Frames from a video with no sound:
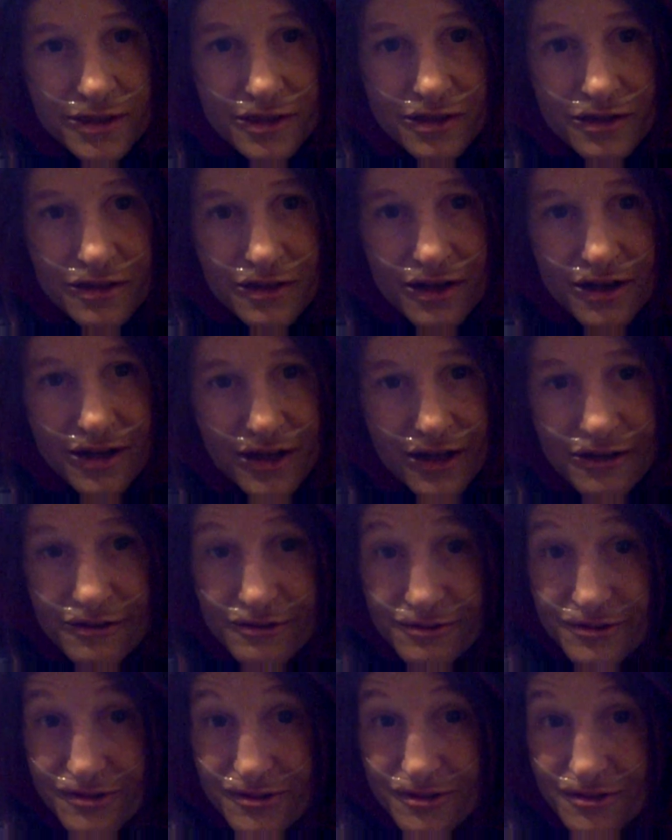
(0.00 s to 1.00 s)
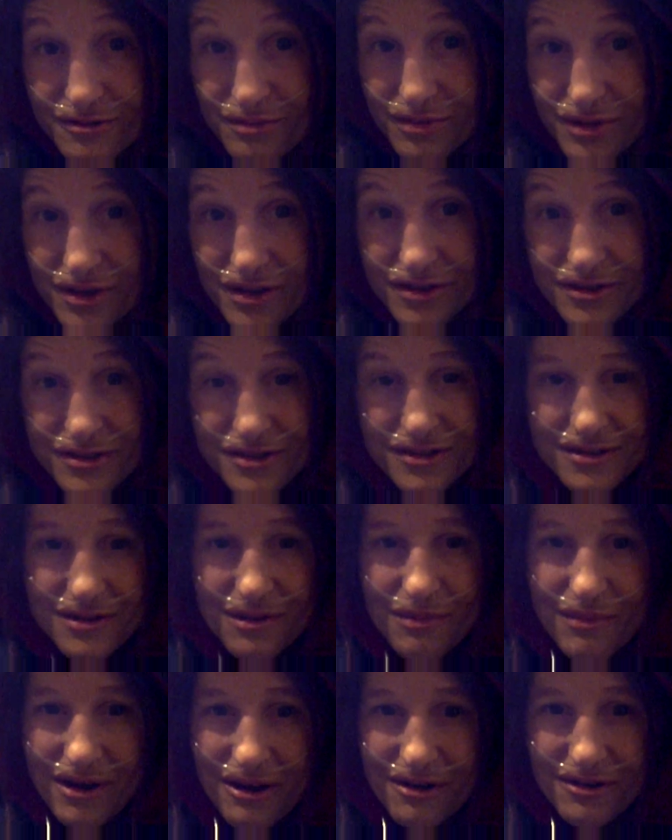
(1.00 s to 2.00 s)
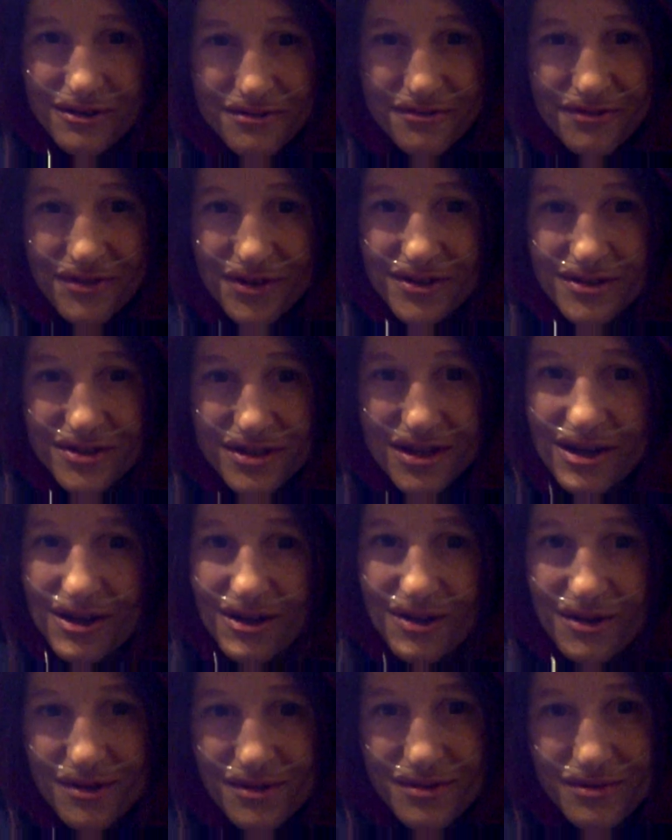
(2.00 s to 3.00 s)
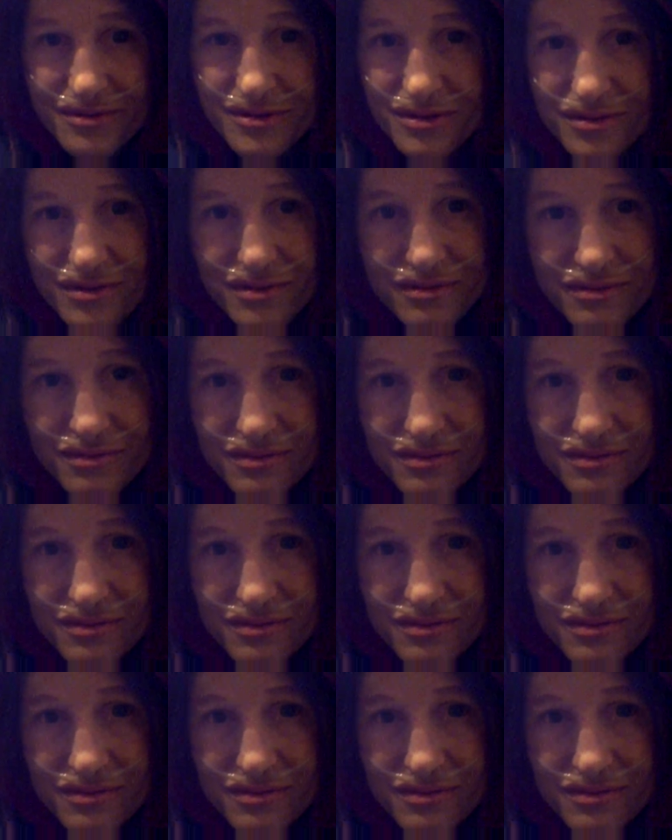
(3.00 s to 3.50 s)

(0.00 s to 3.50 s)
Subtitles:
The thought counts, but that's about as far as that goes.